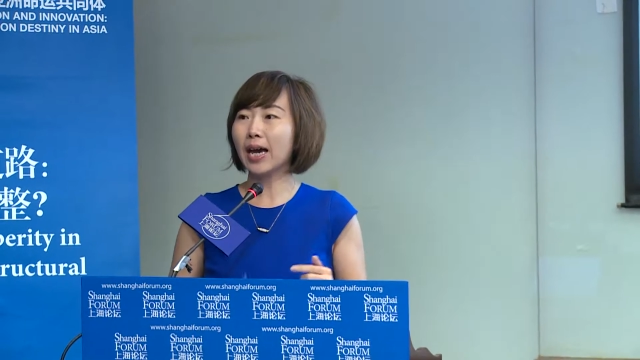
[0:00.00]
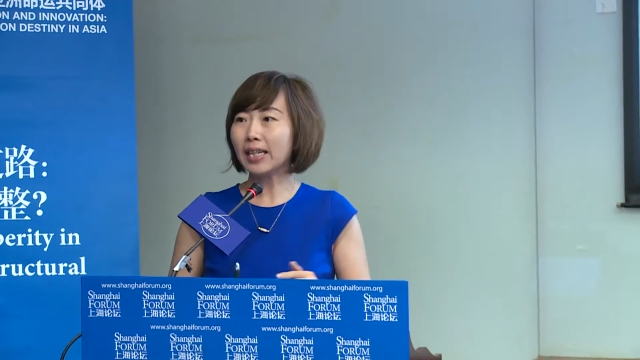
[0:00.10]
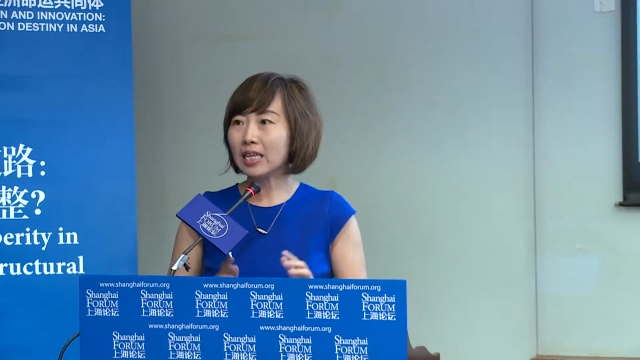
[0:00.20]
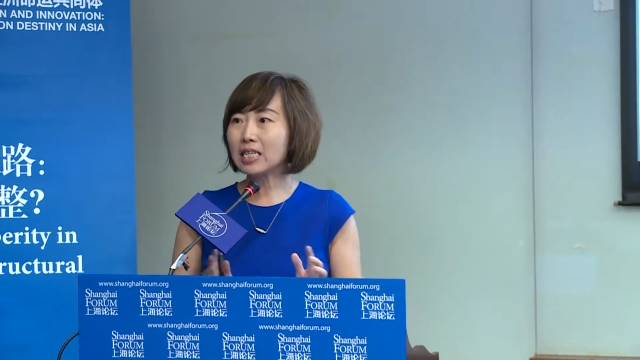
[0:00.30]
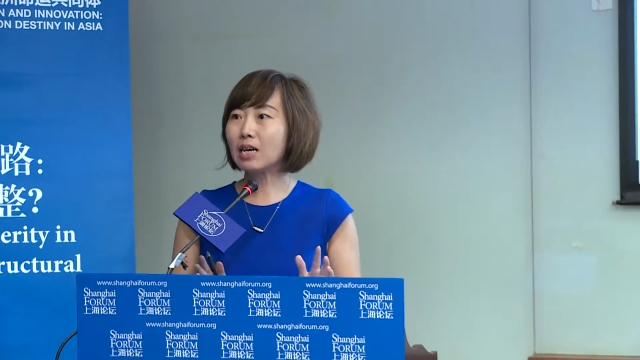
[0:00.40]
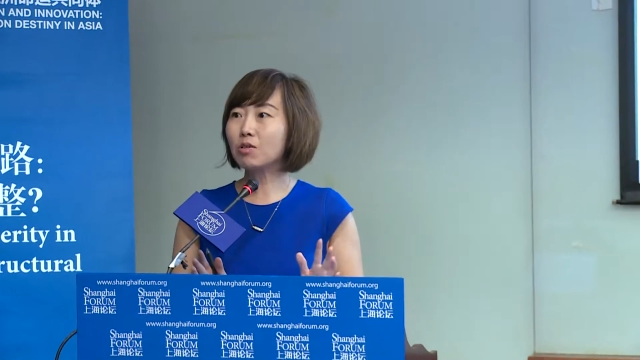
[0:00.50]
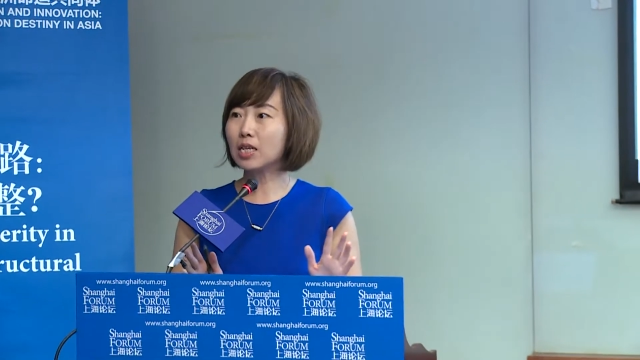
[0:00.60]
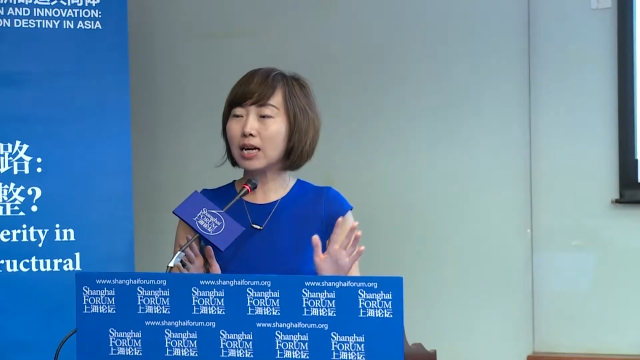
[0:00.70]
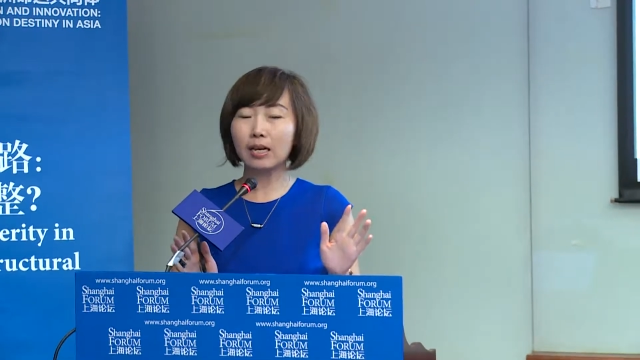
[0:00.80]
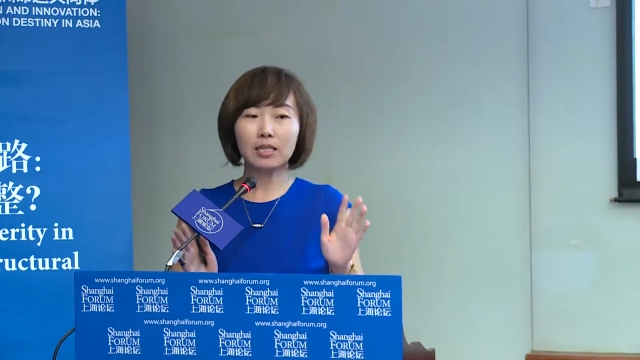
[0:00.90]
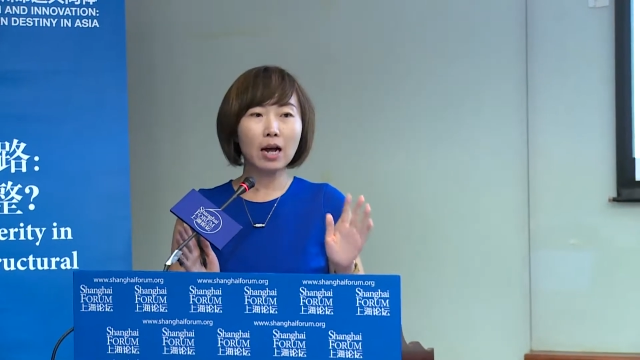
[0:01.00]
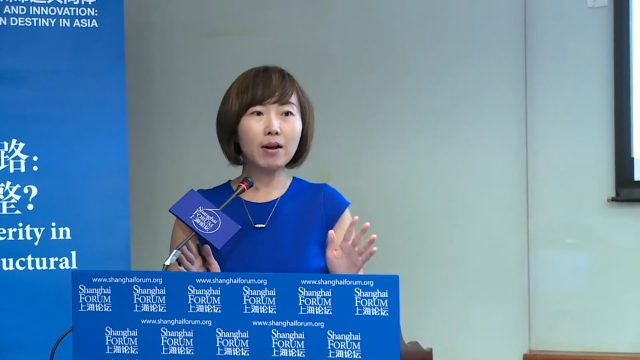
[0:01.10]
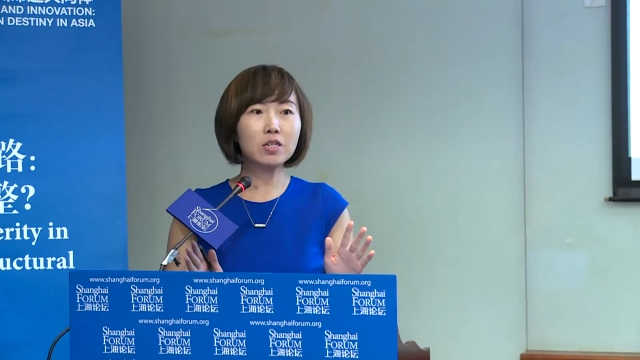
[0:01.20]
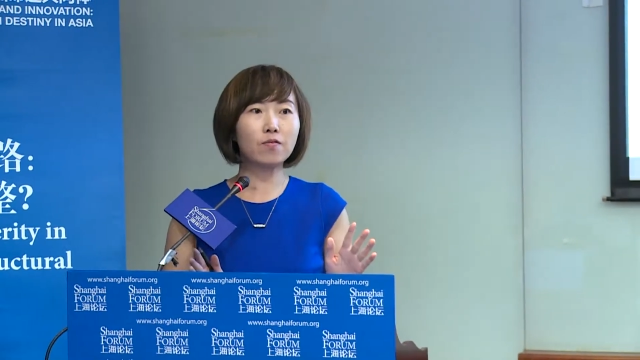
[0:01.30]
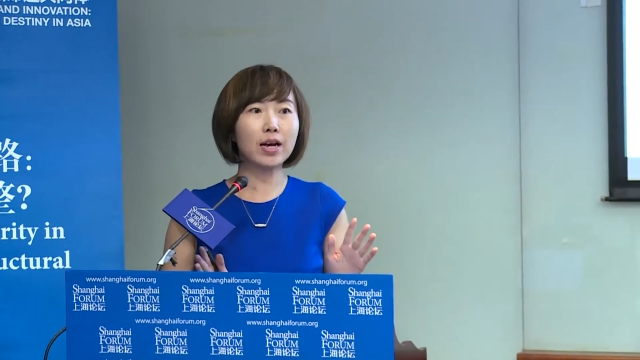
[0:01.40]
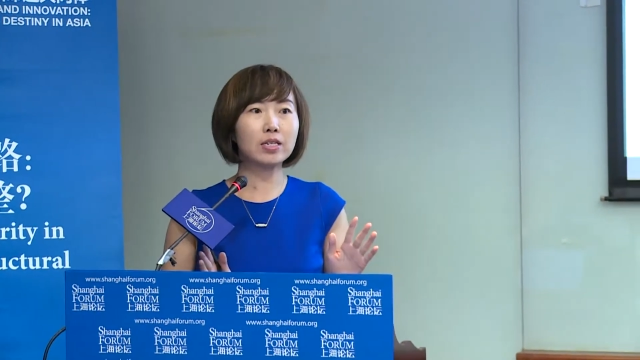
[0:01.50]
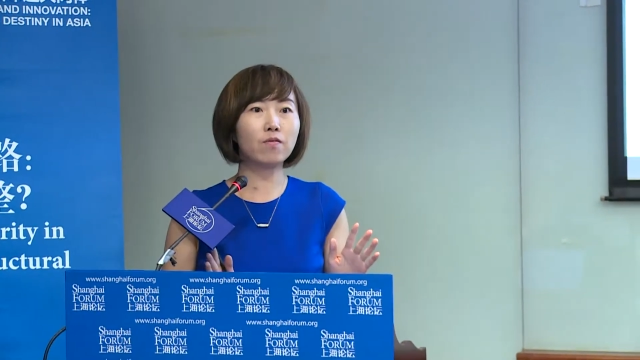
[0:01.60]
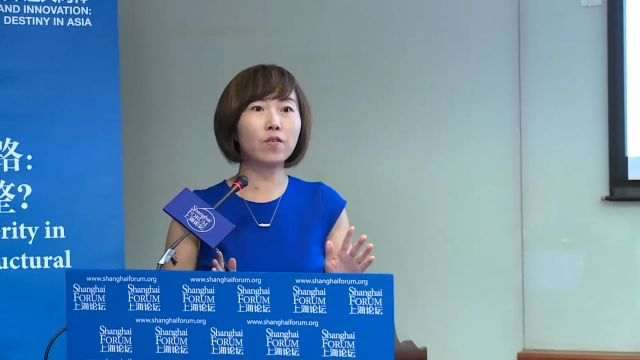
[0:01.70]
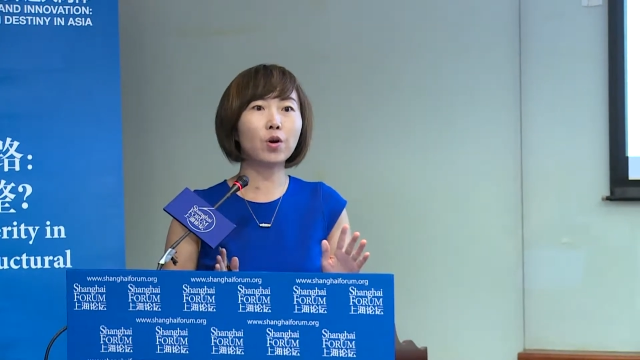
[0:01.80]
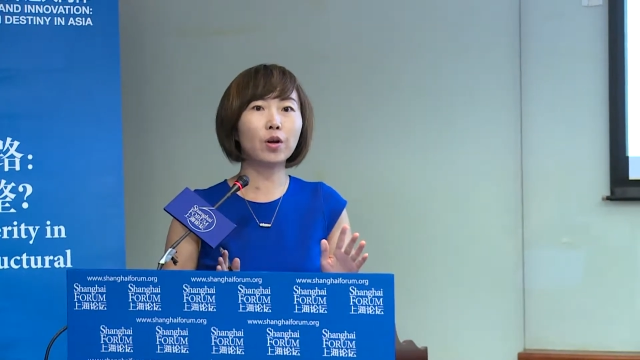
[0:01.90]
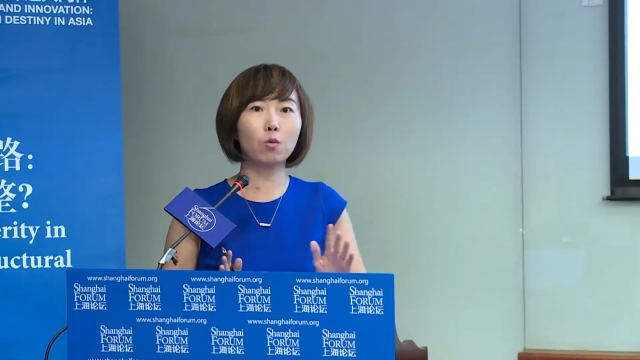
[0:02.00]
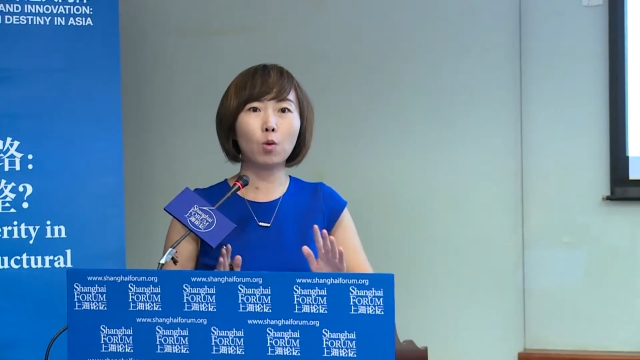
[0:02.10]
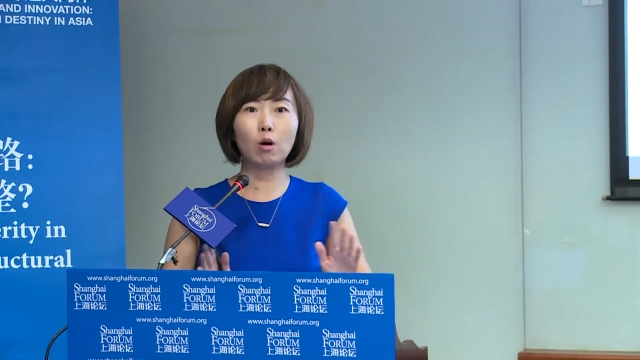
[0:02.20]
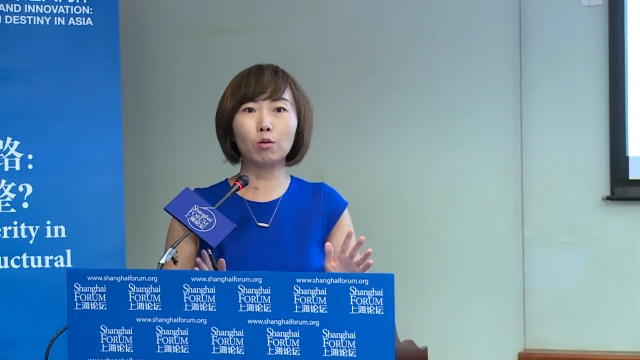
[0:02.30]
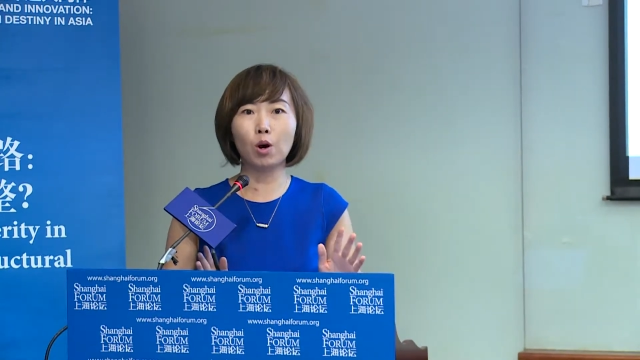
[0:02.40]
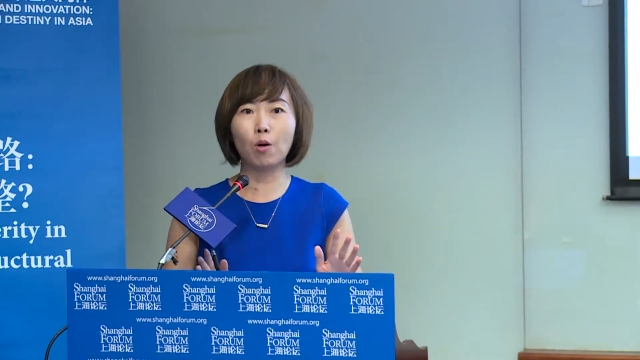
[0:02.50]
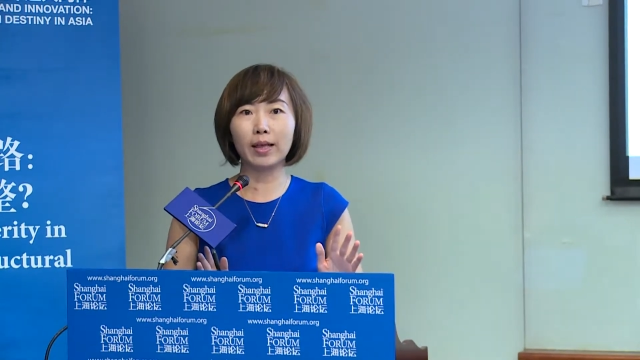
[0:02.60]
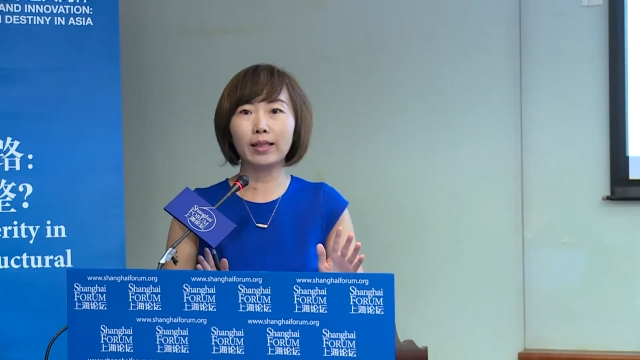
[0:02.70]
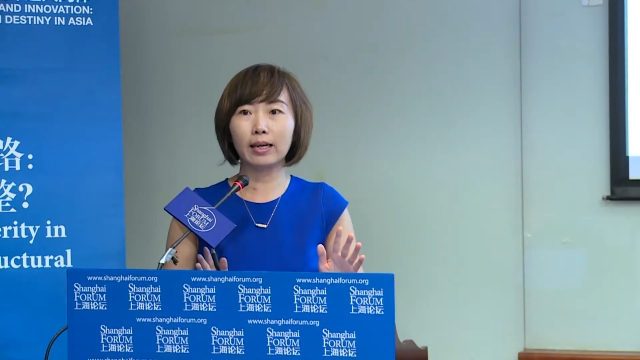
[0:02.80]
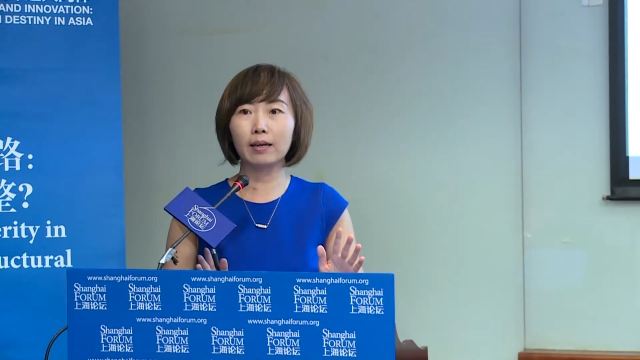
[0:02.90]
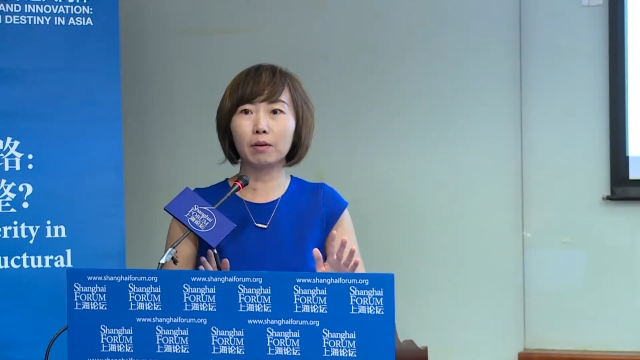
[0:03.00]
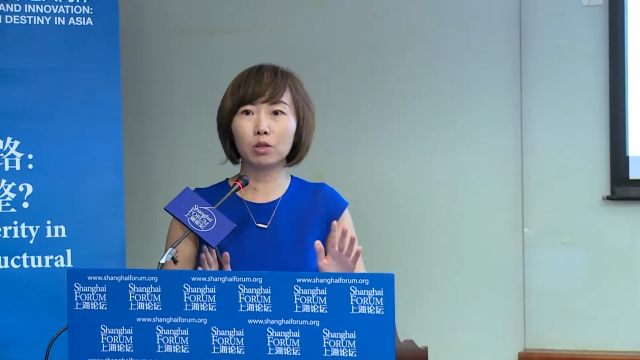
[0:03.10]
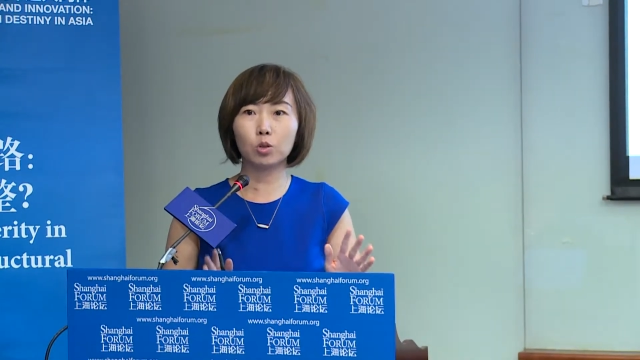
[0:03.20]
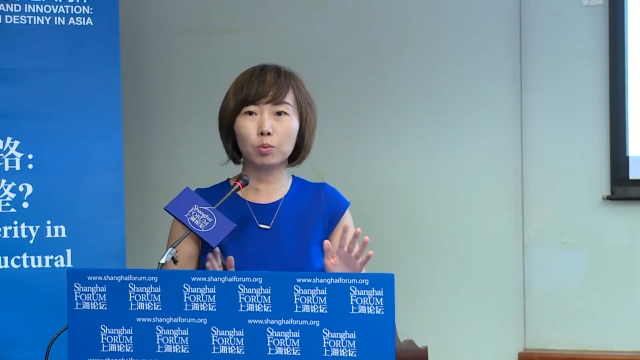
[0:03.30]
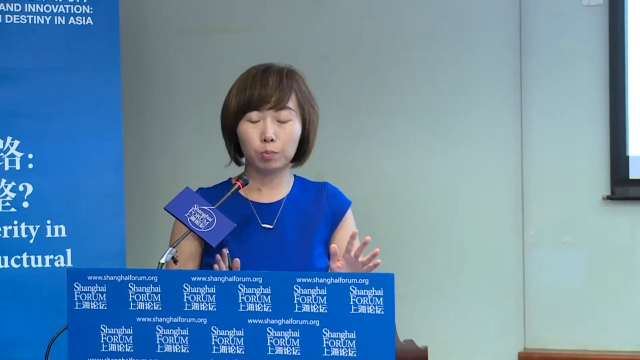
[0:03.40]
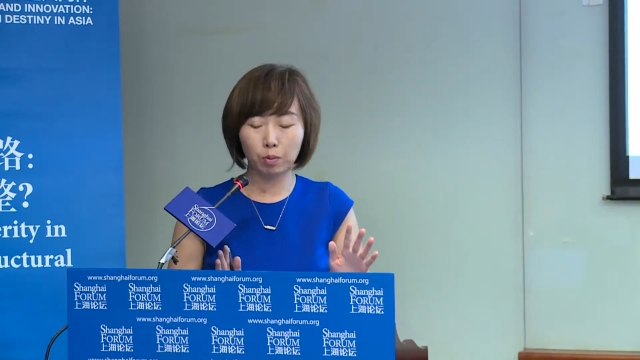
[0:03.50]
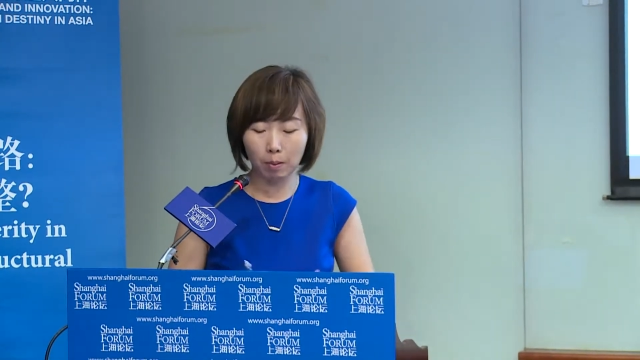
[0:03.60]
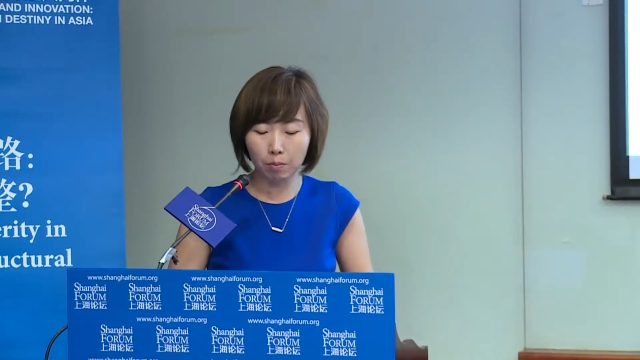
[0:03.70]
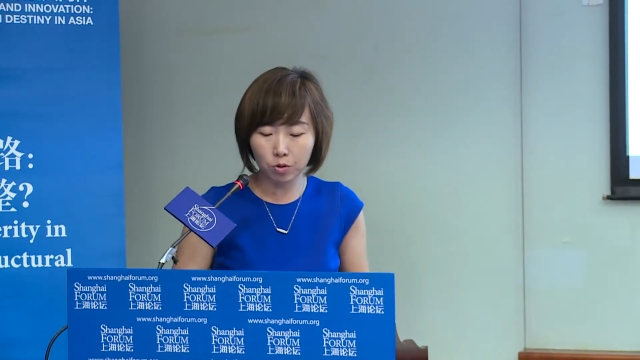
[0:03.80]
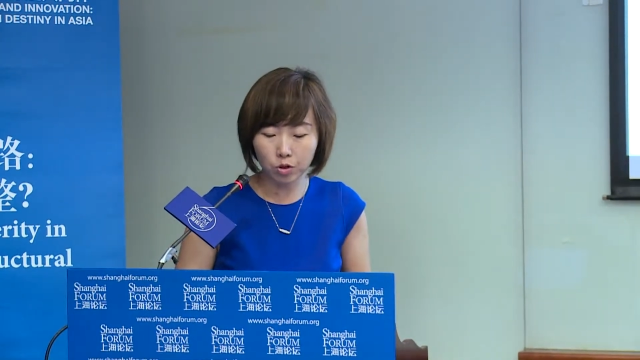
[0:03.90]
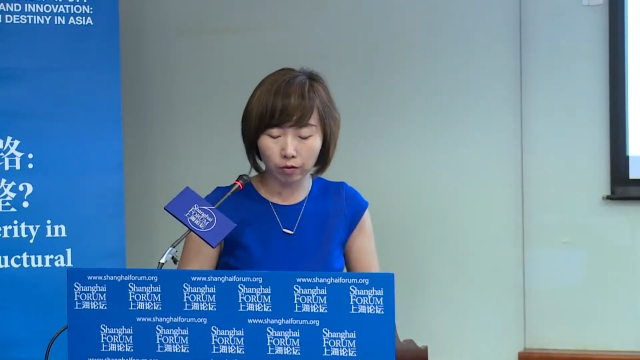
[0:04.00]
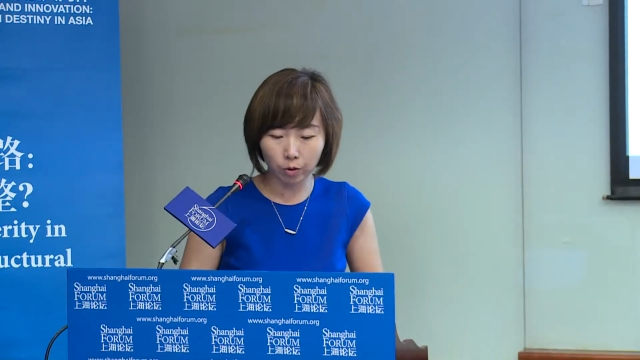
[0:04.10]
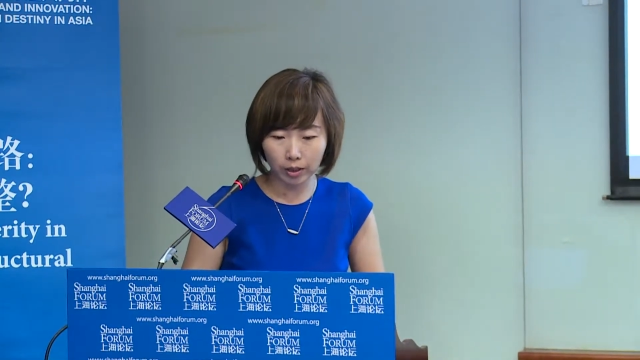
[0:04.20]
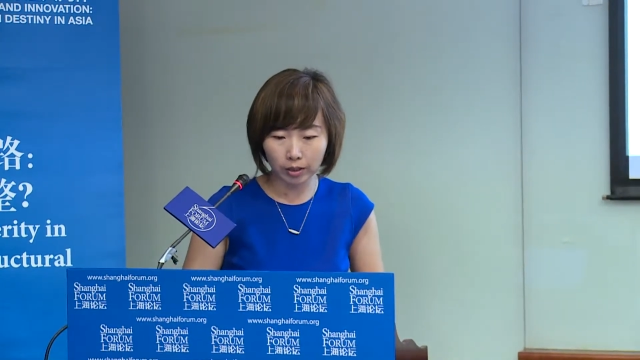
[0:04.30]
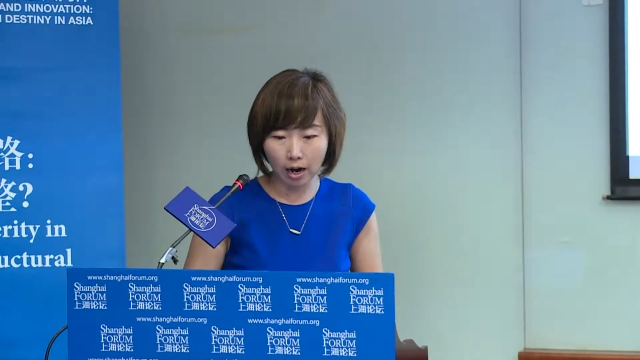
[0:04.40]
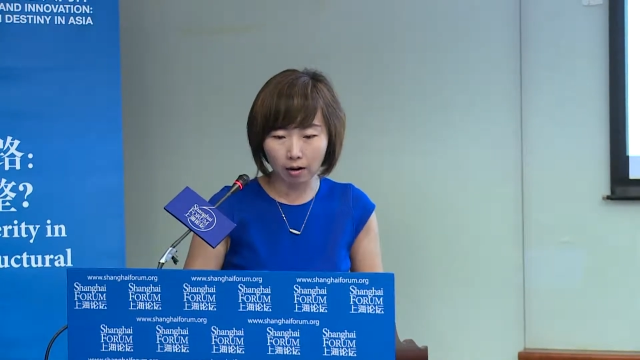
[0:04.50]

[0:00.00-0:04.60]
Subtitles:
Okay, these stylized facts are very well known, I think, to most of you in the